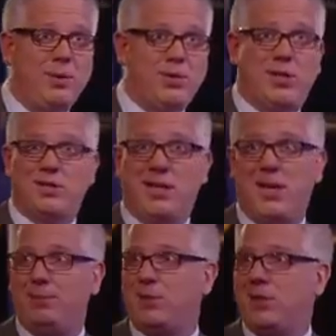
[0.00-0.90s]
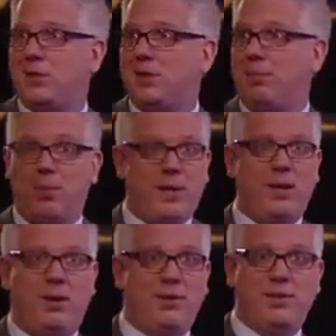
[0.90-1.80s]
Bush because he keeps just
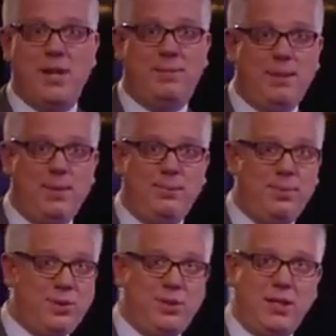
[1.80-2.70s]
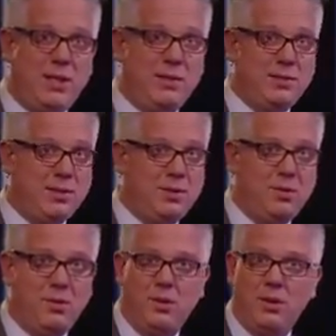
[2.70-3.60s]
appointing all the same people that Bush did.
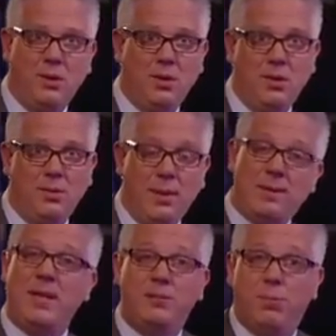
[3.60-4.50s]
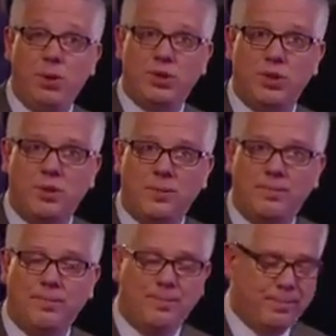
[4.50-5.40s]
So maybe he's Bush.
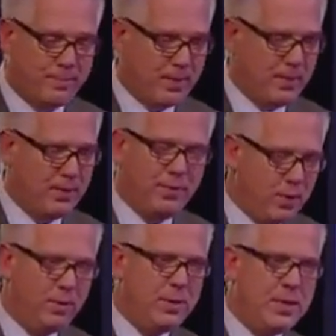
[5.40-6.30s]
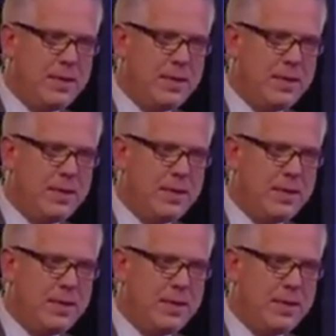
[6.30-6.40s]
No,